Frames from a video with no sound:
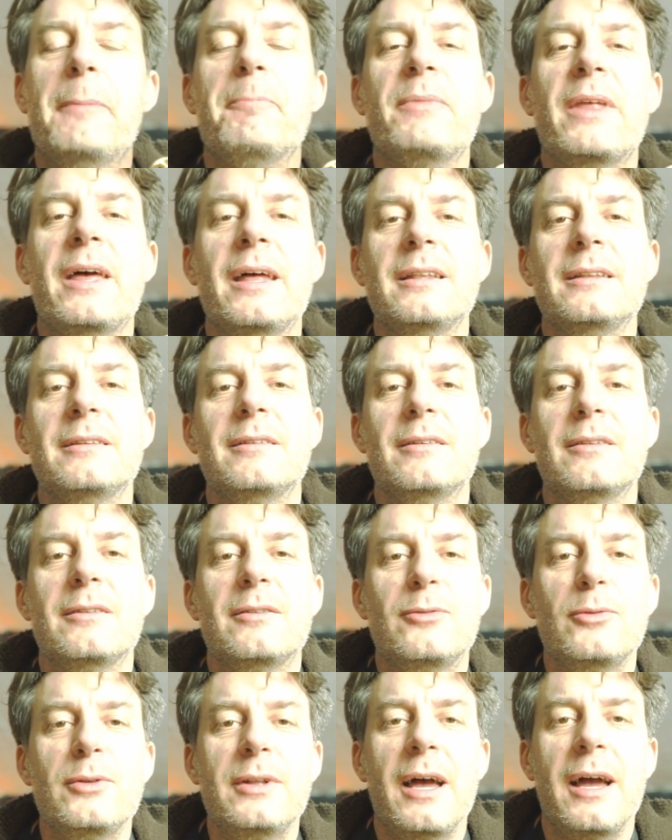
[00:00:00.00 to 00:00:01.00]
And
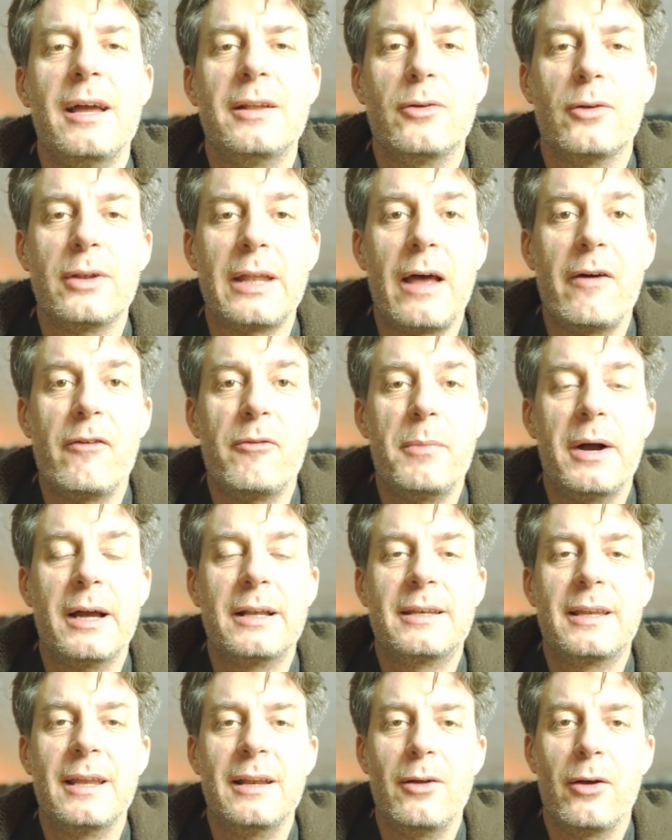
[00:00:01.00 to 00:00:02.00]
today I don't have my
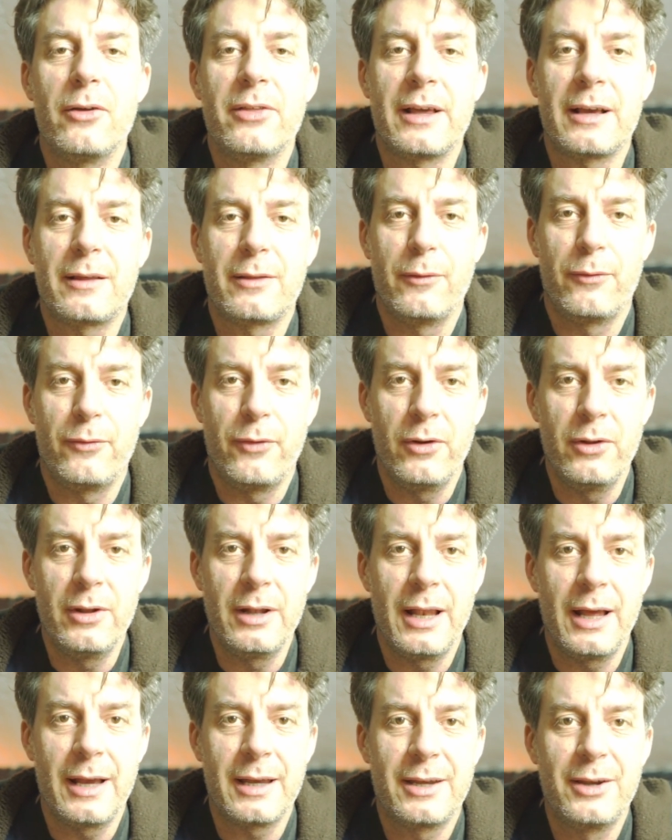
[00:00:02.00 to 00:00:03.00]
tenor
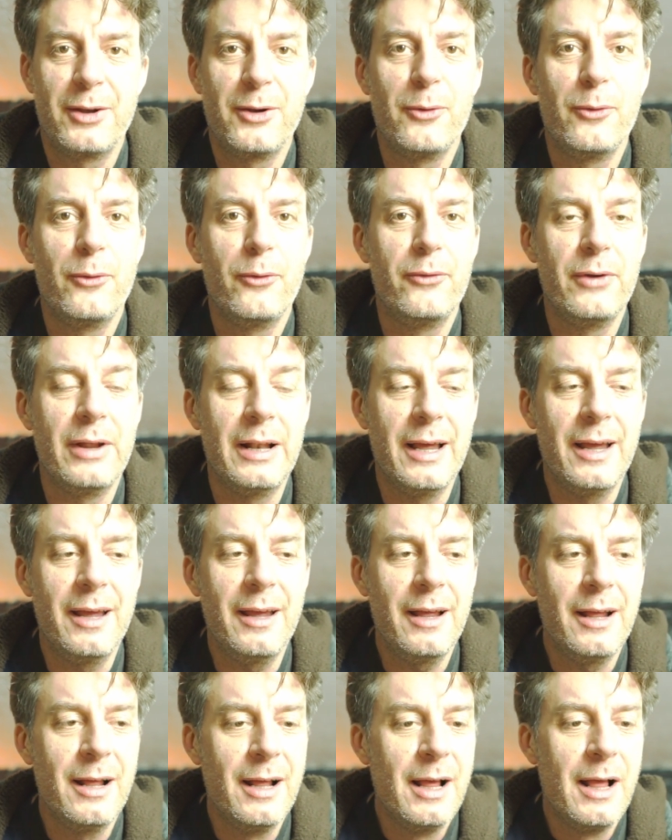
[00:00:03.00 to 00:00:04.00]
saxophone like you,
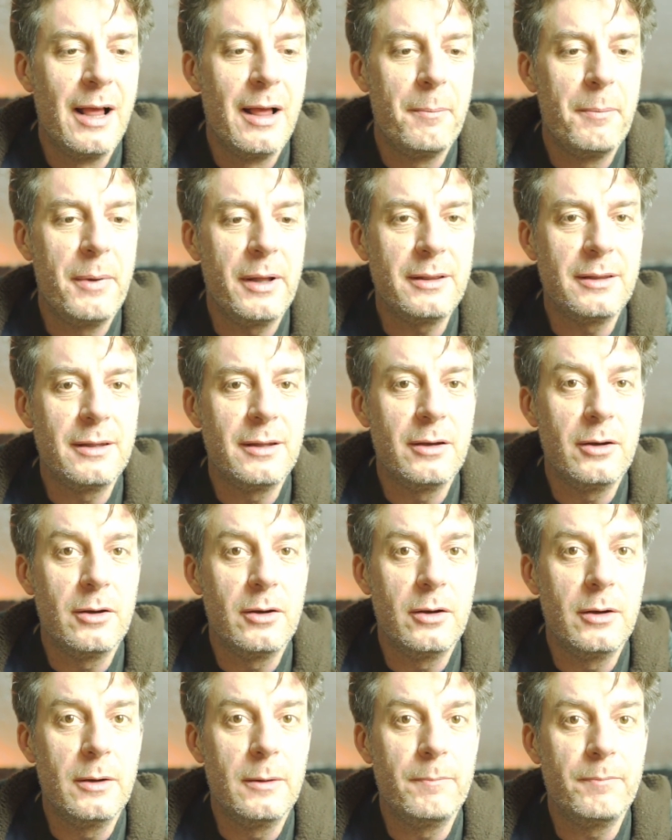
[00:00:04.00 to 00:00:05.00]
Ville, but
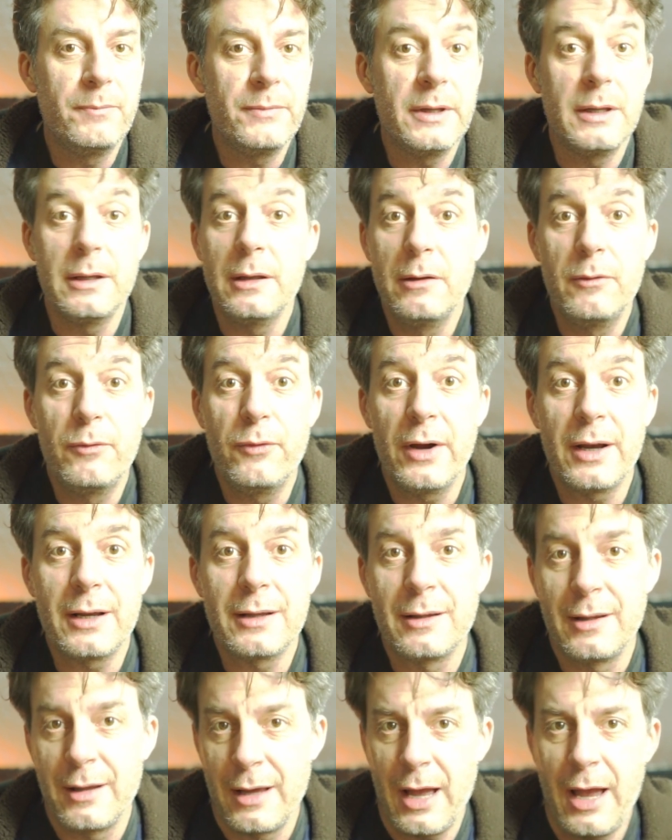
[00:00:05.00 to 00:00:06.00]
in
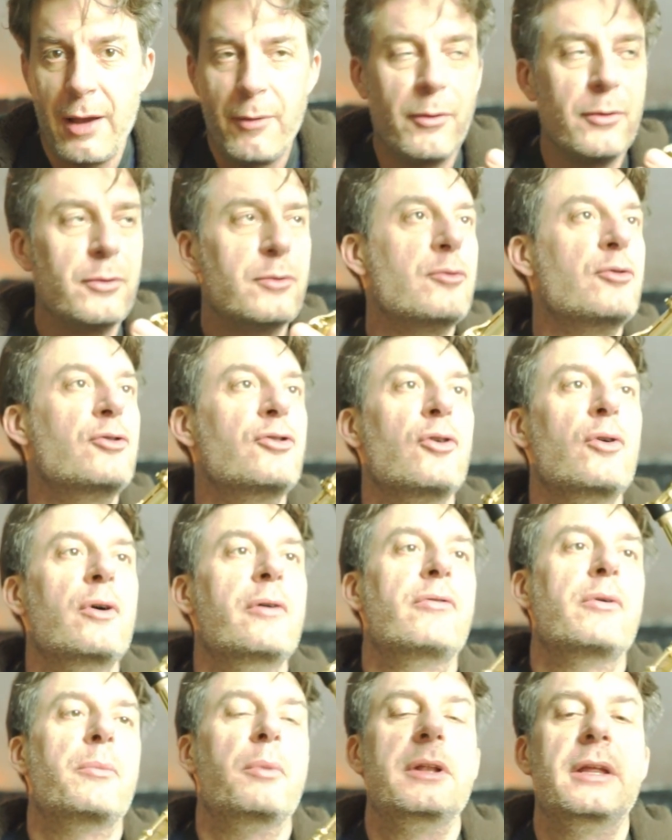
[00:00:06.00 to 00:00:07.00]
fact I want to show
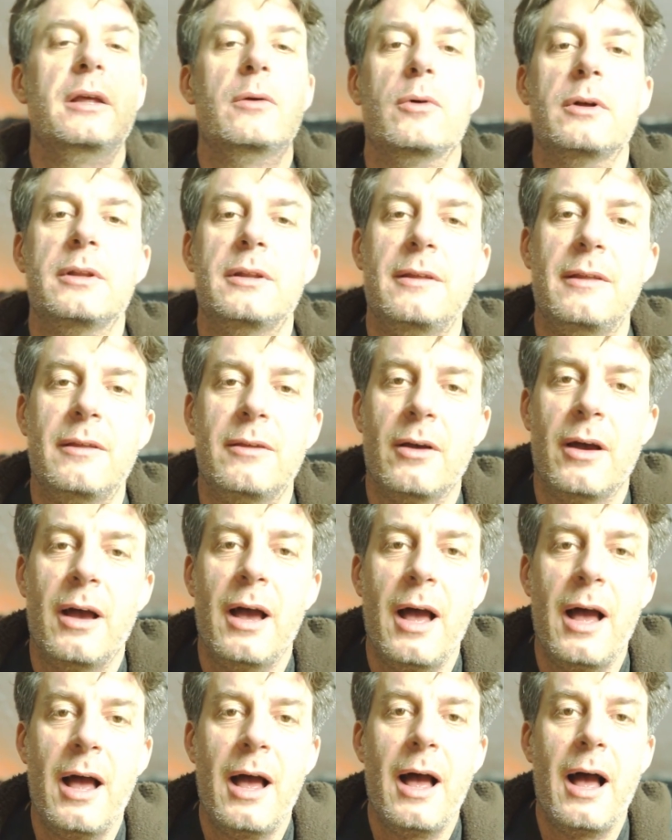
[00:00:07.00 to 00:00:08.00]
everybody what is the
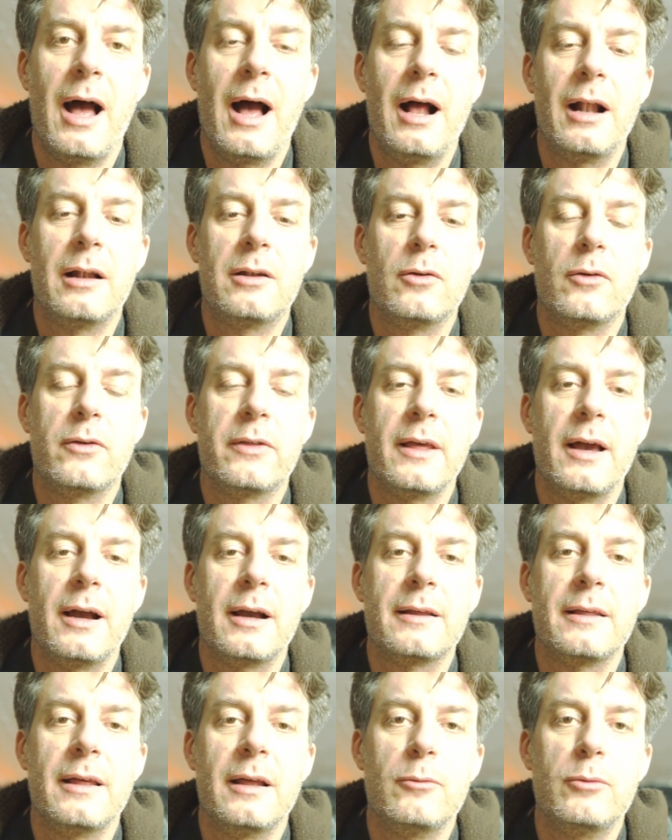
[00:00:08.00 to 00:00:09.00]
alto
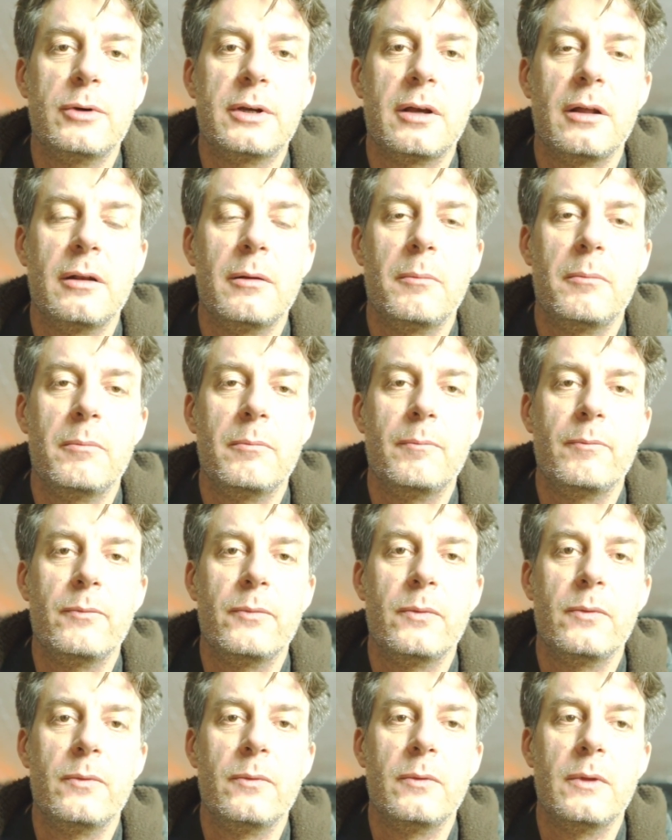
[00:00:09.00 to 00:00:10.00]
sax, and we
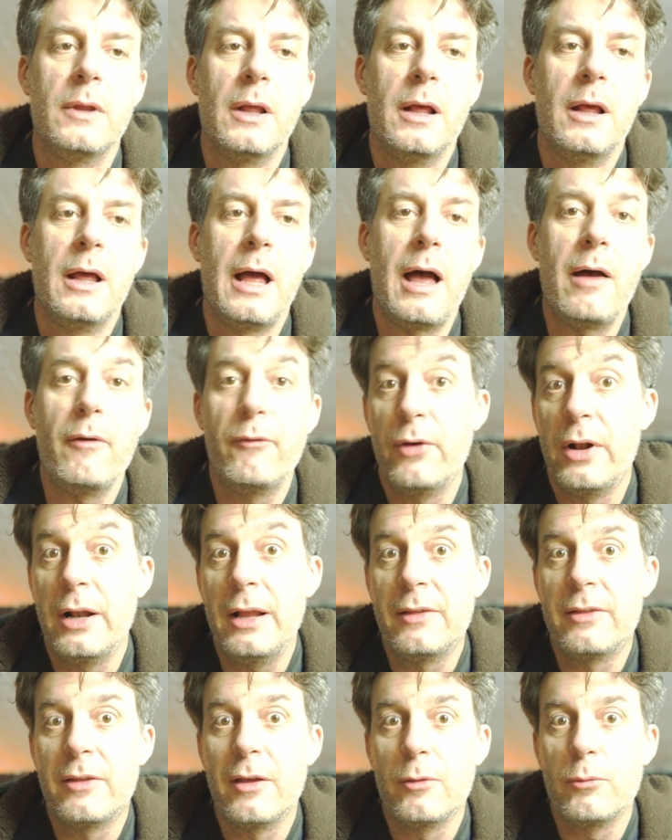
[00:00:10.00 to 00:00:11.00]
can have a
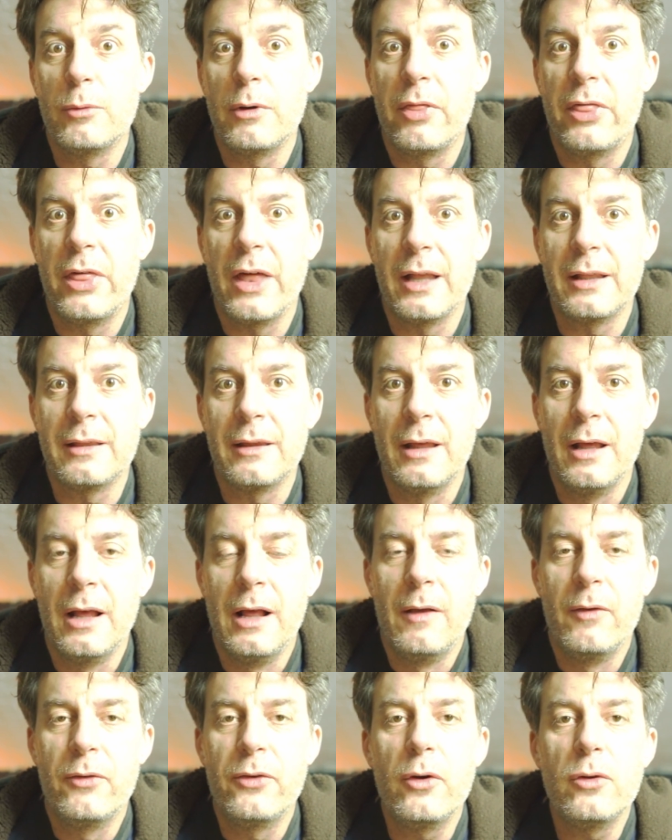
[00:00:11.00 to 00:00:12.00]
lesson with that.
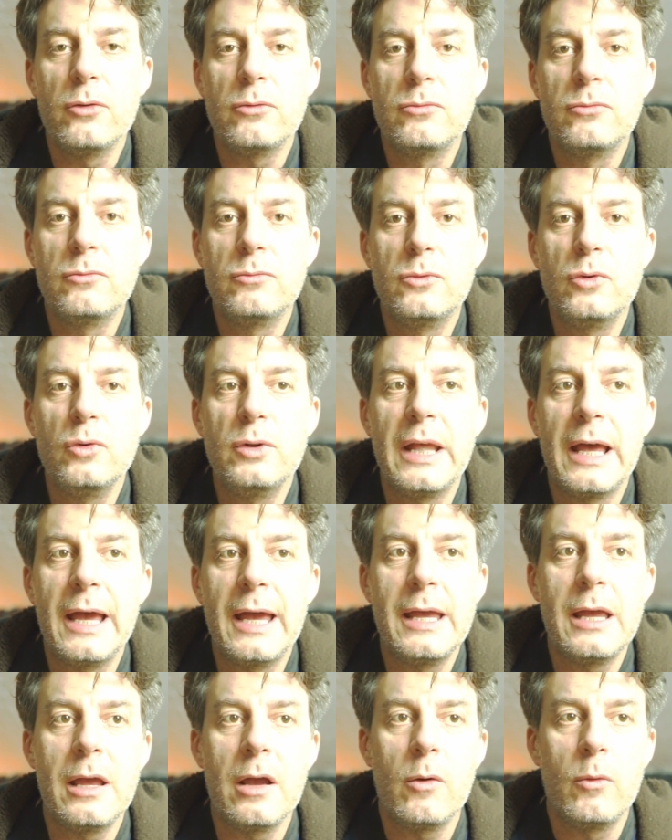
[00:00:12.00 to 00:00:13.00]
So
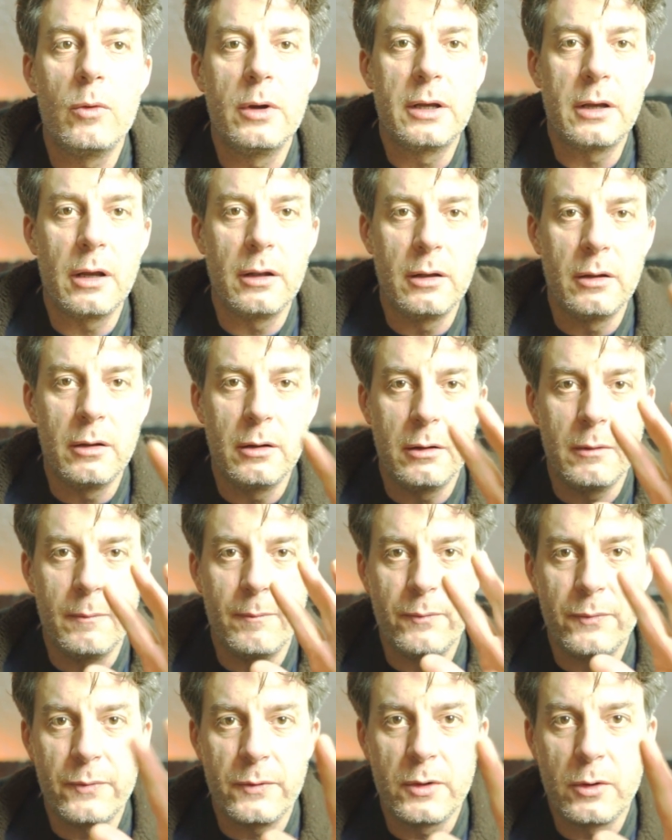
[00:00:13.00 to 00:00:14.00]
today we're gonna
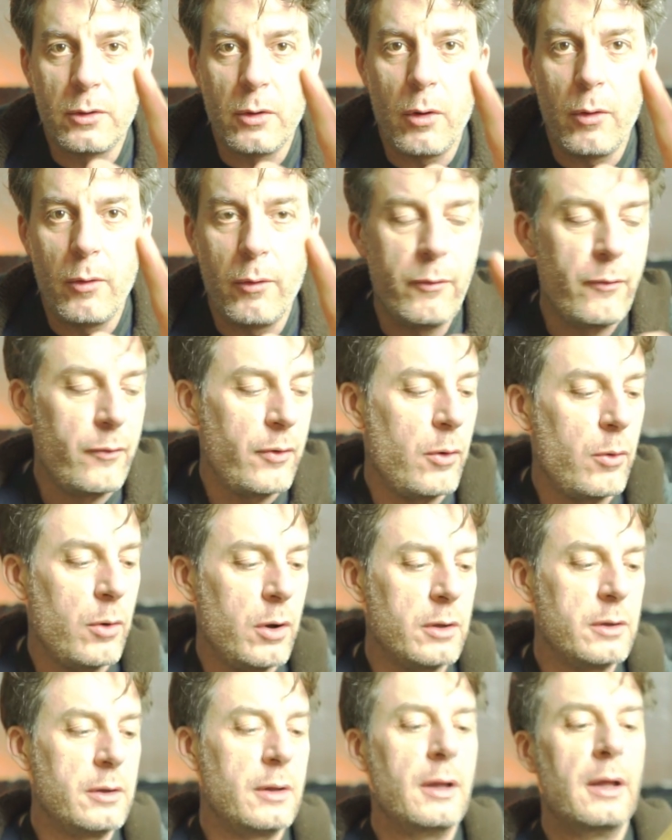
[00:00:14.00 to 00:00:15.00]
go
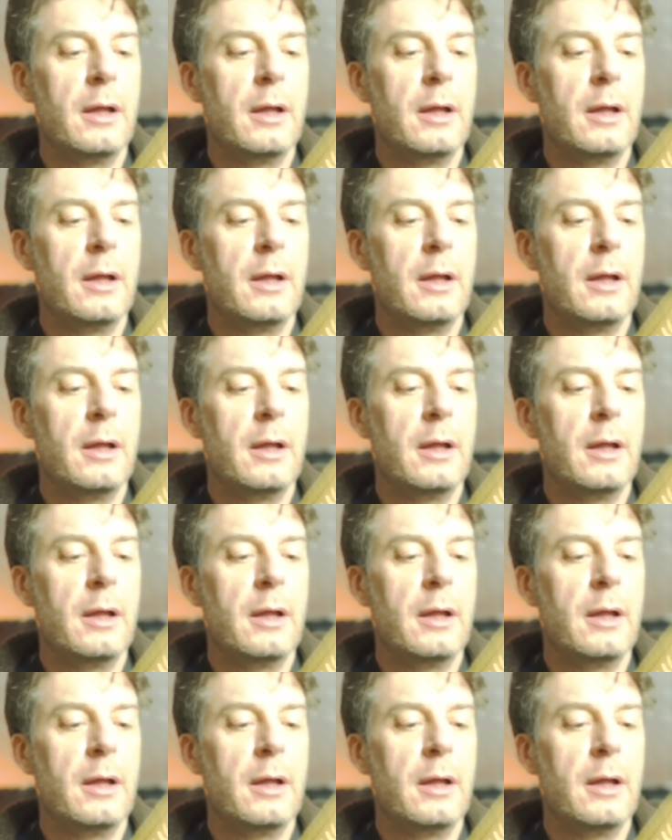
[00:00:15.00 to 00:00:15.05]
forward